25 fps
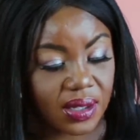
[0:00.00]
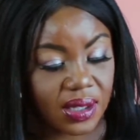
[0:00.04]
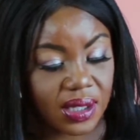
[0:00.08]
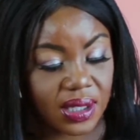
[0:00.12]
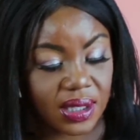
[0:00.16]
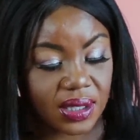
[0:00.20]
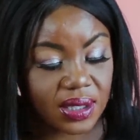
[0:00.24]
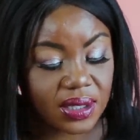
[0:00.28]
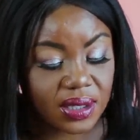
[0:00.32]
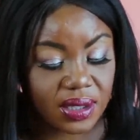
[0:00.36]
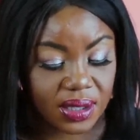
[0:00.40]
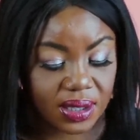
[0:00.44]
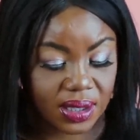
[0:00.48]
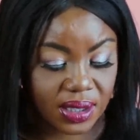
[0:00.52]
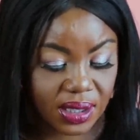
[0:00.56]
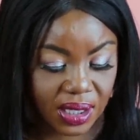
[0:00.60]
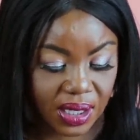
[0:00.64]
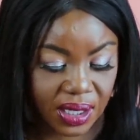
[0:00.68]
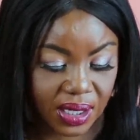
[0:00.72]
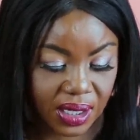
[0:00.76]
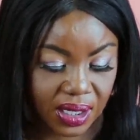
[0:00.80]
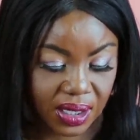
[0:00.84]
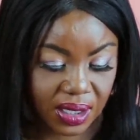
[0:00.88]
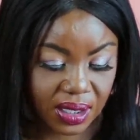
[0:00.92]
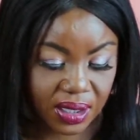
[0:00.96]
This looks
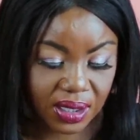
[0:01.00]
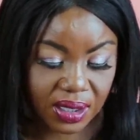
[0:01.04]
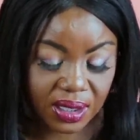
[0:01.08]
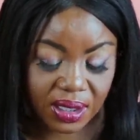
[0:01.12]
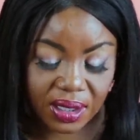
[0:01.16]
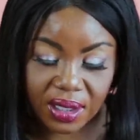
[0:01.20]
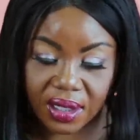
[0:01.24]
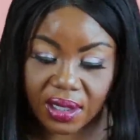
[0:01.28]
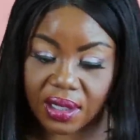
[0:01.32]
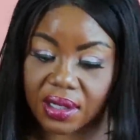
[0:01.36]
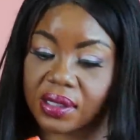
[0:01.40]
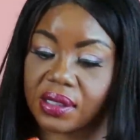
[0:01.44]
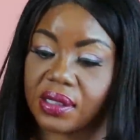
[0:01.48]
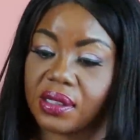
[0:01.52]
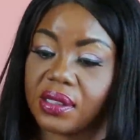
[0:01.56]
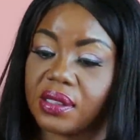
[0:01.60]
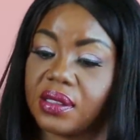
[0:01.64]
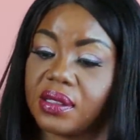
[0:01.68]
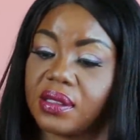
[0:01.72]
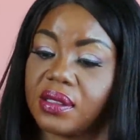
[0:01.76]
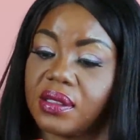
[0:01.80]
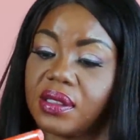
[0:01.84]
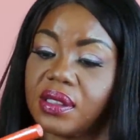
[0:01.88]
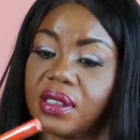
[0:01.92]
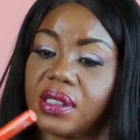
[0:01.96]
like
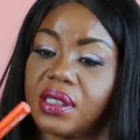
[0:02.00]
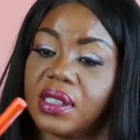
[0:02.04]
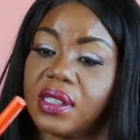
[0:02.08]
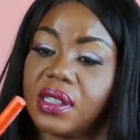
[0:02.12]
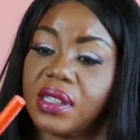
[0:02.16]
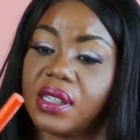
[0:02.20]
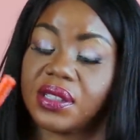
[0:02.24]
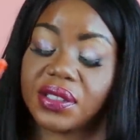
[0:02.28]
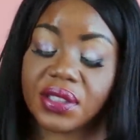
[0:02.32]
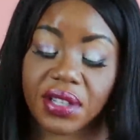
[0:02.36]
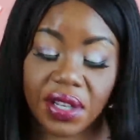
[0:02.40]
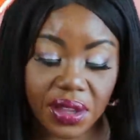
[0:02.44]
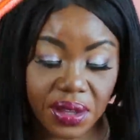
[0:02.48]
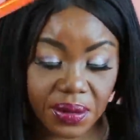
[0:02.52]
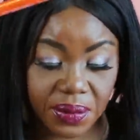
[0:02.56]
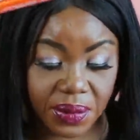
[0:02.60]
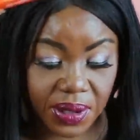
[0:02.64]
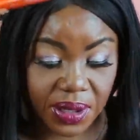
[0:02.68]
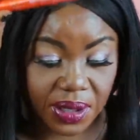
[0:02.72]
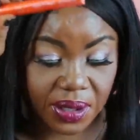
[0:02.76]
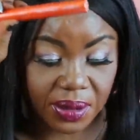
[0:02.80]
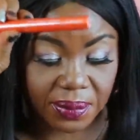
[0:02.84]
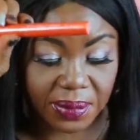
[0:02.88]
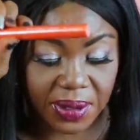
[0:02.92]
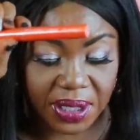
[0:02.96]
uh, another
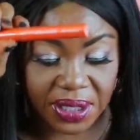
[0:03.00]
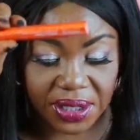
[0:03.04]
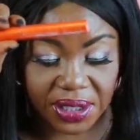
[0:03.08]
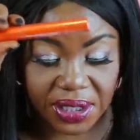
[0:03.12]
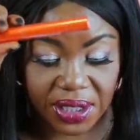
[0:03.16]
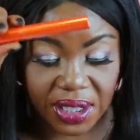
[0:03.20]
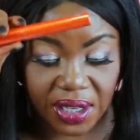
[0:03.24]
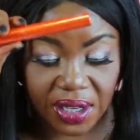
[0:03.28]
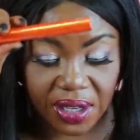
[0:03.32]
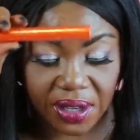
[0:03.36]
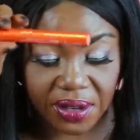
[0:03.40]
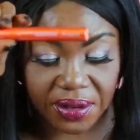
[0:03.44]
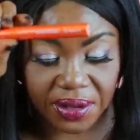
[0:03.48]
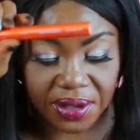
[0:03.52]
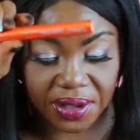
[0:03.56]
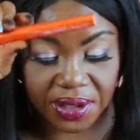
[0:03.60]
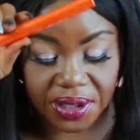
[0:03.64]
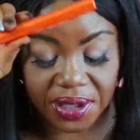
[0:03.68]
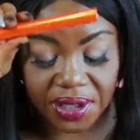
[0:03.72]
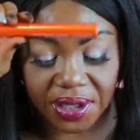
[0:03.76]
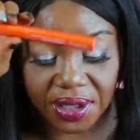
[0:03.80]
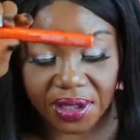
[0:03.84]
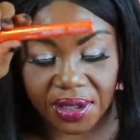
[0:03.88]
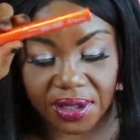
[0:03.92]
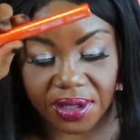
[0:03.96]
one of the
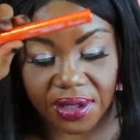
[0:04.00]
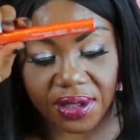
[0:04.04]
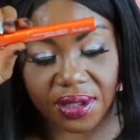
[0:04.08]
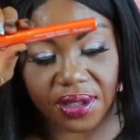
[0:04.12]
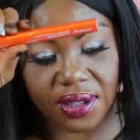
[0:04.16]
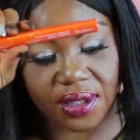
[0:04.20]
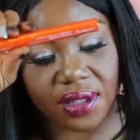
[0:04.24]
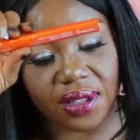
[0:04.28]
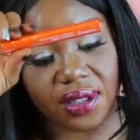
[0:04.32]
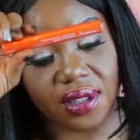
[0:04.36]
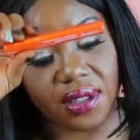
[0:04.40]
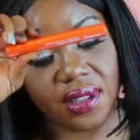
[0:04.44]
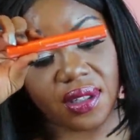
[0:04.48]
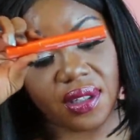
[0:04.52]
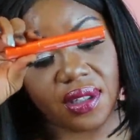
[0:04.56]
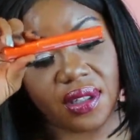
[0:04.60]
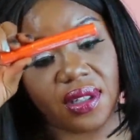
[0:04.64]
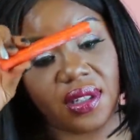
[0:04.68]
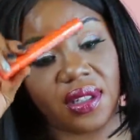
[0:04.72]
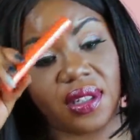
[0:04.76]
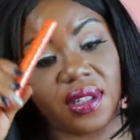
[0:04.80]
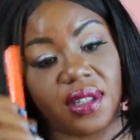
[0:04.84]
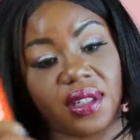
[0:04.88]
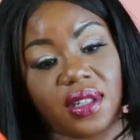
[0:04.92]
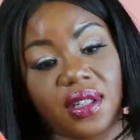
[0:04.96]
mascaras.
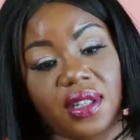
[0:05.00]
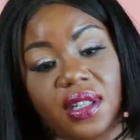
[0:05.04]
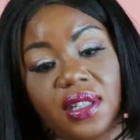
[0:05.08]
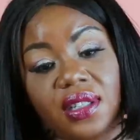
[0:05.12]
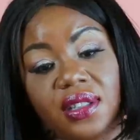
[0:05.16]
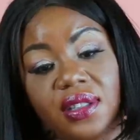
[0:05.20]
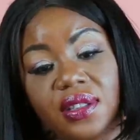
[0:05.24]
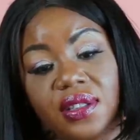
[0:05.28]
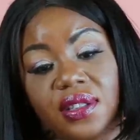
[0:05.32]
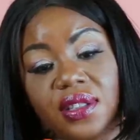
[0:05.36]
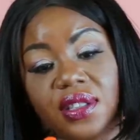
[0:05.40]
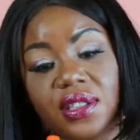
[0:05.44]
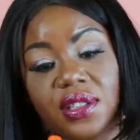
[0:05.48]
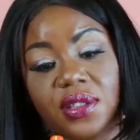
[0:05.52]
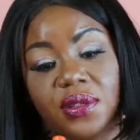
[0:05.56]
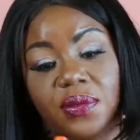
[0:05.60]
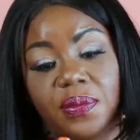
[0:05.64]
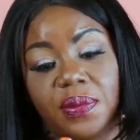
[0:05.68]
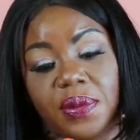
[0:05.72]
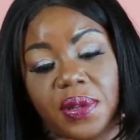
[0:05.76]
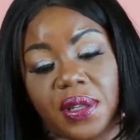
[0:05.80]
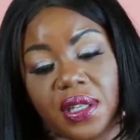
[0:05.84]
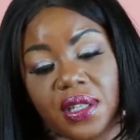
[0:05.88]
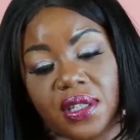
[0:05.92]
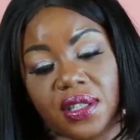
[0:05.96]
A little
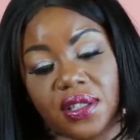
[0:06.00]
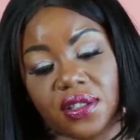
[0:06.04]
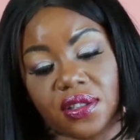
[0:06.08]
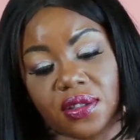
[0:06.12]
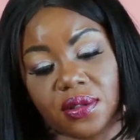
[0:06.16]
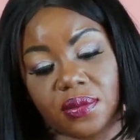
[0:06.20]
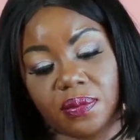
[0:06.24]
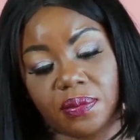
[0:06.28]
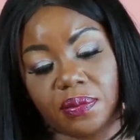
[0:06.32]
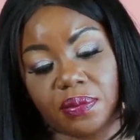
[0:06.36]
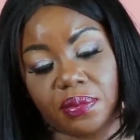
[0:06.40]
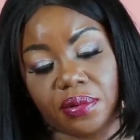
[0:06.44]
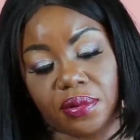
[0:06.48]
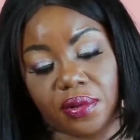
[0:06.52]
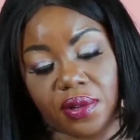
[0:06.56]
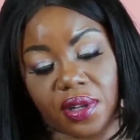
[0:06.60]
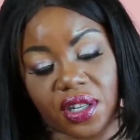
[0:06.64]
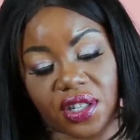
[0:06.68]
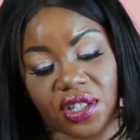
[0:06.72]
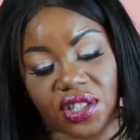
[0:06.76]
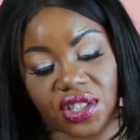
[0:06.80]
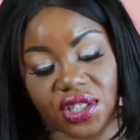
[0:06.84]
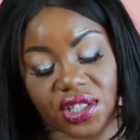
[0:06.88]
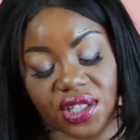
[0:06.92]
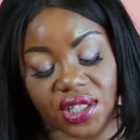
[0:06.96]
two-piece
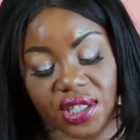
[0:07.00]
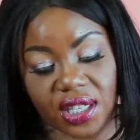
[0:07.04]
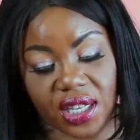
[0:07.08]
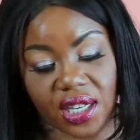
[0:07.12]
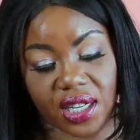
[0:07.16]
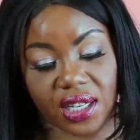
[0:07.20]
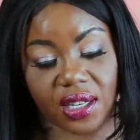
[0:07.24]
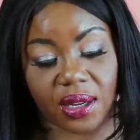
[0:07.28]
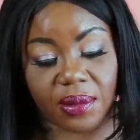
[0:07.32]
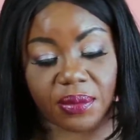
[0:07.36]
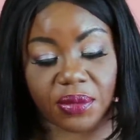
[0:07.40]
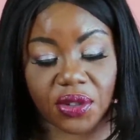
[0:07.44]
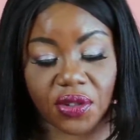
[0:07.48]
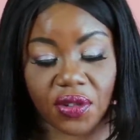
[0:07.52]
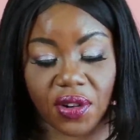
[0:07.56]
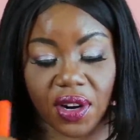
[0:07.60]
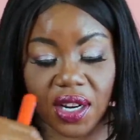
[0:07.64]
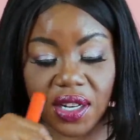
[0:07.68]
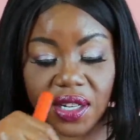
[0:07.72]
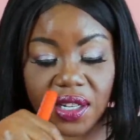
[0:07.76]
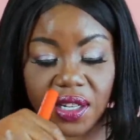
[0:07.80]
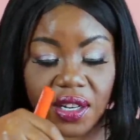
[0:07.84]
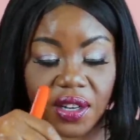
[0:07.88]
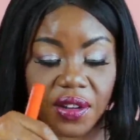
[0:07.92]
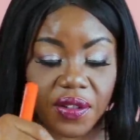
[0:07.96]
Brush set. I'm
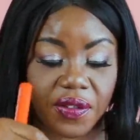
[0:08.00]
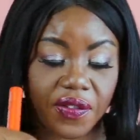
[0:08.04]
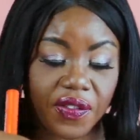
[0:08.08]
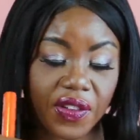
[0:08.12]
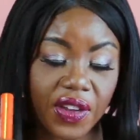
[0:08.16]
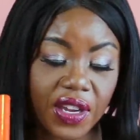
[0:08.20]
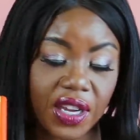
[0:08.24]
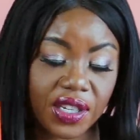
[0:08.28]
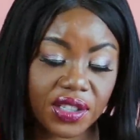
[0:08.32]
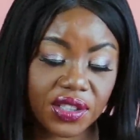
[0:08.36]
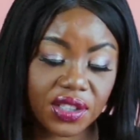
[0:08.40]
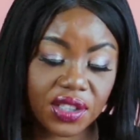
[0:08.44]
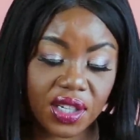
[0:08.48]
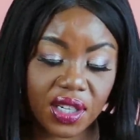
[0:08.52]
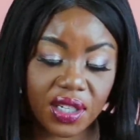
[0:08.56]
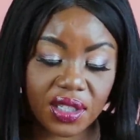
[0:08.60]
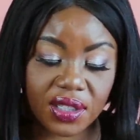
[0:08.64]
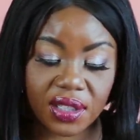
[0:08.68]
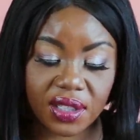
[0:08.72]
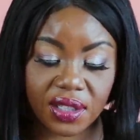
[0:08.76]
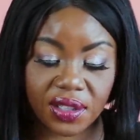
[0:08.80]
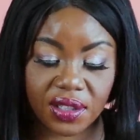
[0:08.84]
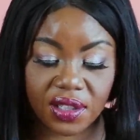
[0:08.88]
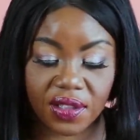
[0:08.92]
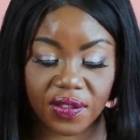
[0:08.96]
trying to go fast, y'all,
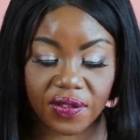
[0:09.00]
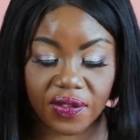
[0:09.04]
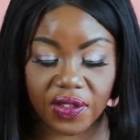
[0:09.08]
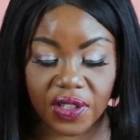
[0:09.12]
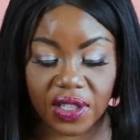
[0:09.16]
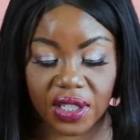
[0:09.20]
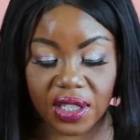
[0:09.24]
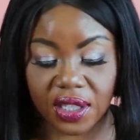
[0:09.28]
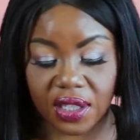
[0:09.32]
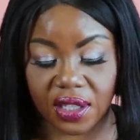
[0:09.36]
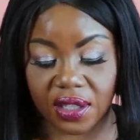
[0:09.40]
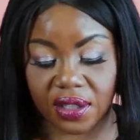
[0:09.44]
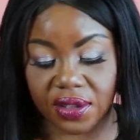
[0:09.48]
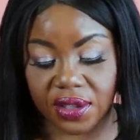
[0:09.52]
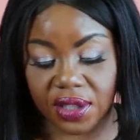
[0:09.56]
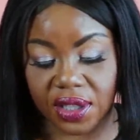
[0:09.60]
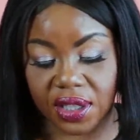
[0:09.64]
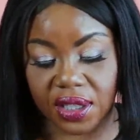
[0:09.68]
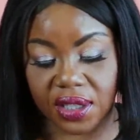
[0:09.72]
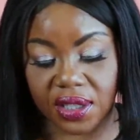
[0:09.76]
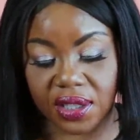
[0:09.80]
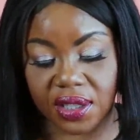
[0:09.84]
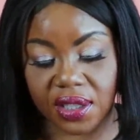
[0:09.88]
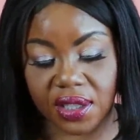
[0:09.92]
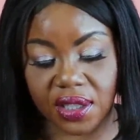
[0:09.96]
so this video
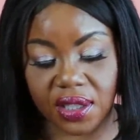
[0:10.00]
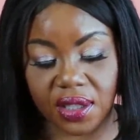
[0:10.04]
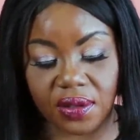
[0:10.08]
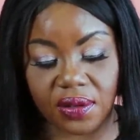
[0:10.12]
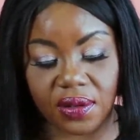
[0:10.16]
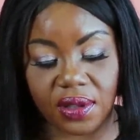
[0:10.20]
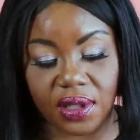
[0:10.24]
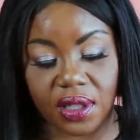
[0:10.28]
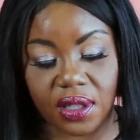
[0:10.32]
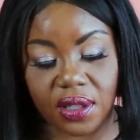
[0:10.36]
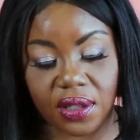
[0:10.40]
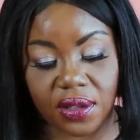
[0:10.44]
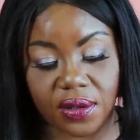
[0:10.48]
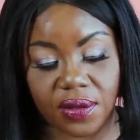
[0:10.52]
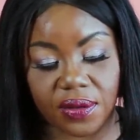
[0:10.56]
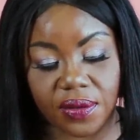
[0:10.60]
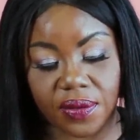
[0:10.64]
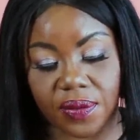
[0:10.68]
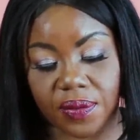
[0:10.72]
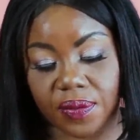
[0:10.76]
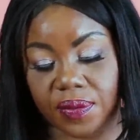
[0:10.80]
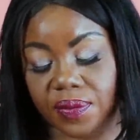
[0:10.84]
isn't so long.